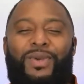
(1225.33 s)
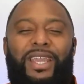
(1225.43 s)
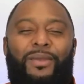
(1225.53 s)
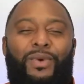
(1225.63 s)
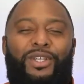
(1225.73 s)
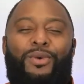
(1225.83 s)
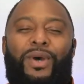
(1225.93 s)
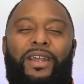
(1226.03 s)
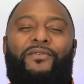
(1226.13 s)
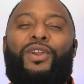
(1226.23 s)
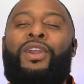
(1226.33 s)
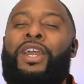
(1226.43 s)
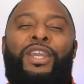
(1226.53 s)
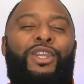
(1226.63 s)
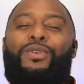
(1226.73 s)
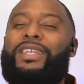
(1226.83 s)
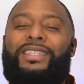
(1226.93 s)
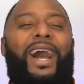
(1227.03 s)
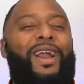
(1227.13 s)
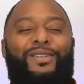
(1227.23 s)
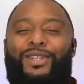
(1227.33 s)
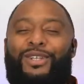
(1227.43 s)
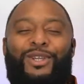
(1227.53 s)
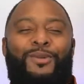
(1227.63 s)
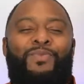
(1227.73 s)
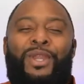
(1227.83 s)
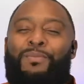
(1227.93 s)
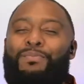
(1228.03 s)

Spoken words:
you again would do whatever you desire to do.